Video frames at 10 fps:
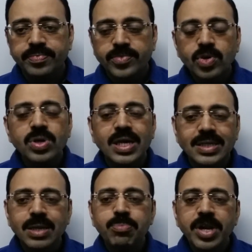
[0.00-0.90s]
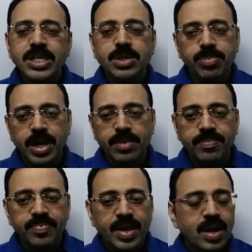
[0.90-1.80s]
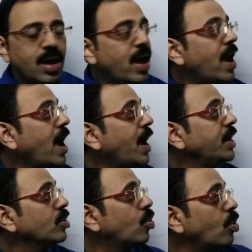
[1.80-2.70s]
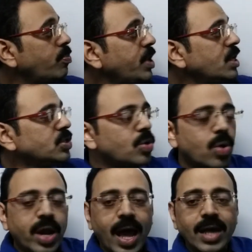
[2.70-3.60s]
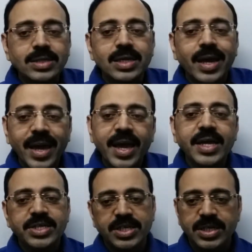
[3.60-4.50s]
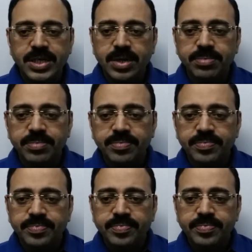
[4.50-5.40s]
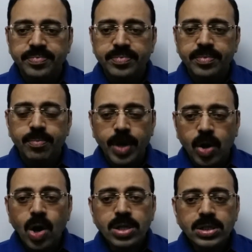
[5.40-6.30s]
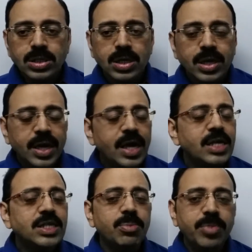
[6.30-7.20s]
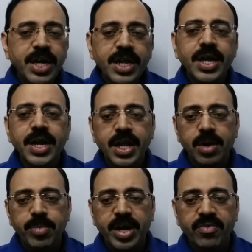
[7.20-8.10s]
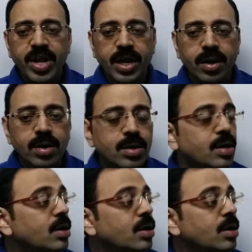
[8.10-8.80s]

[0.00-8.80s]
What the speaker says: So he is the principal. And Gopi is known as agent because he is a mediator between